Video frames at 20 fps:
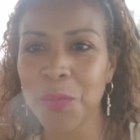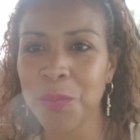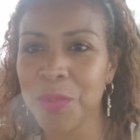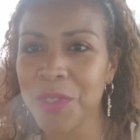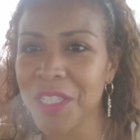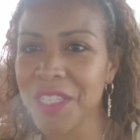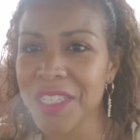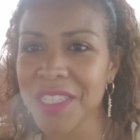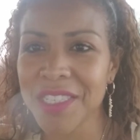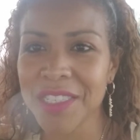
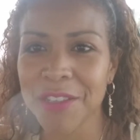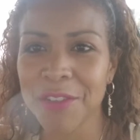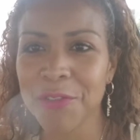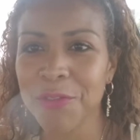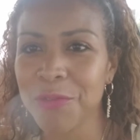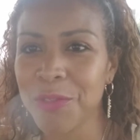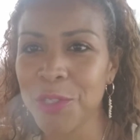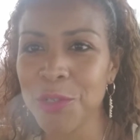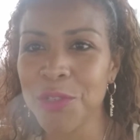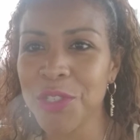bliss
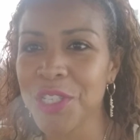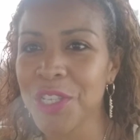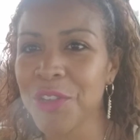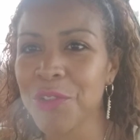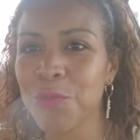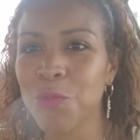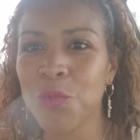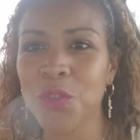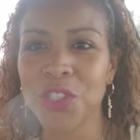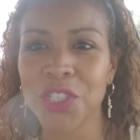of
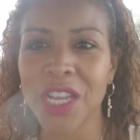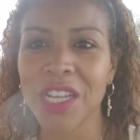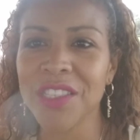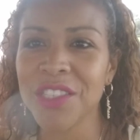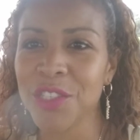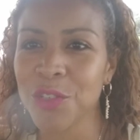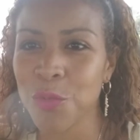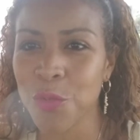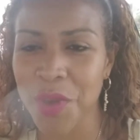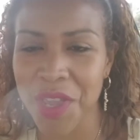losing
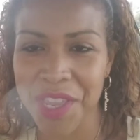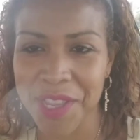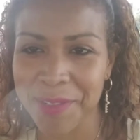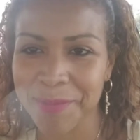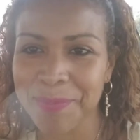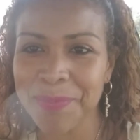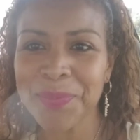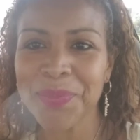tons of weight.